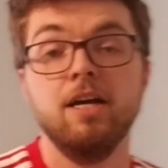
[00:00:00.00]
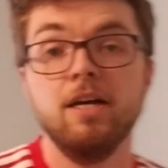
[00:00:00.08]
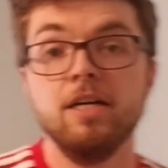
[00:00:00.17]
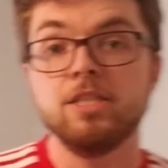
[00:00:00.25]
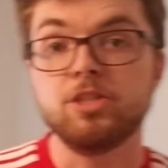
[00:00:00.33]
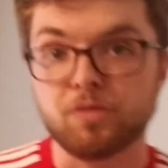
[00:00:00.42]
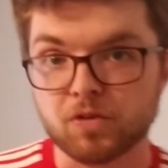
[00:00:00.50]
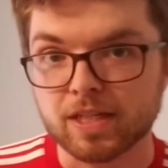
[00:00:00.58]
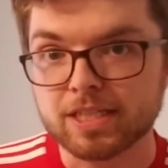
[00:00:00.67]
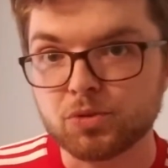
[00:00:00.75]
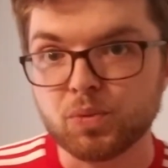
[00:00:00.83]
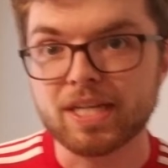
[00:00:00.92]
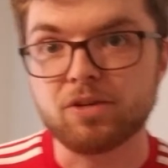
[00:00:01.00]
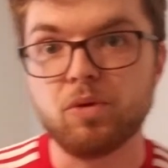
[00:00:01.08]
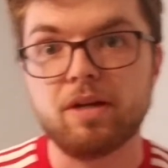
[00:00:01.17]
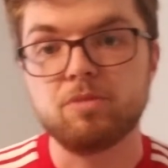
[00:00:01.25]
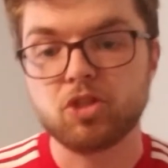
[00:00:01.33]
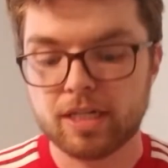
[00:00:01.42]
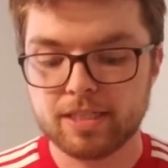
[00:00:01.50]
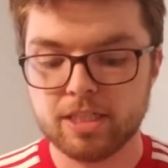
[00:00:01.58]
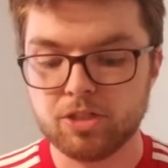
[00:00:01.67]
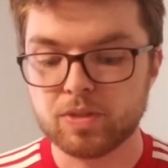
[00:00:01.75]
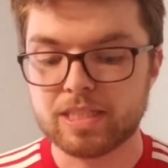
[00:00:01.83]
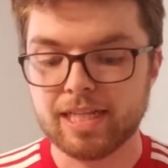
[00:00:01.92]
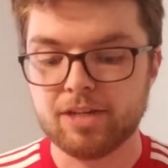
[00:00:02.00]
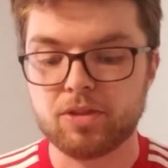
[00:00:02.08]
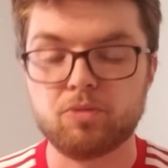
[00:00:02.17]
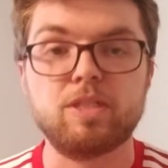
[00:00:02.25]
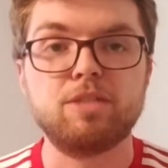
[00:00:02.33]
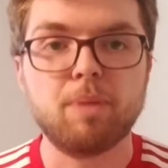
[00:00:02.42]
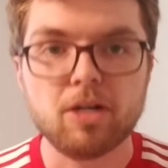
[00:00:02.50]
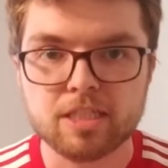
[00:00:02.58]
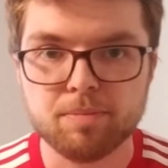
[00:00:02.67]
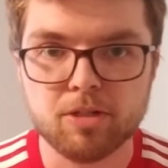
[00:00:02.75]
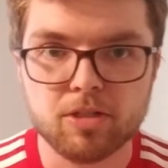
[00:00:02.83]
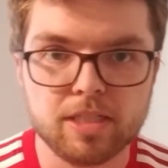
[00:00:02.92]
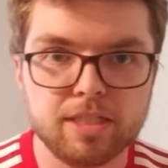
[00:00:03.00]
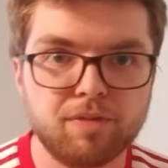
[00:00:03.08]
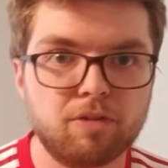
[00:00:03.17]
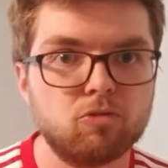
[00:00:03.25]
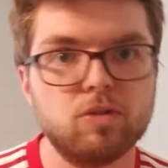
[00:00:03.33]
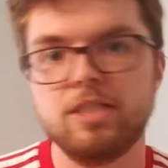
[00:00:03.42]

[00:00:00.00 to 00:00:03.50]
So for this week, what I'm trying to do is lay out the responsibilities of everyone,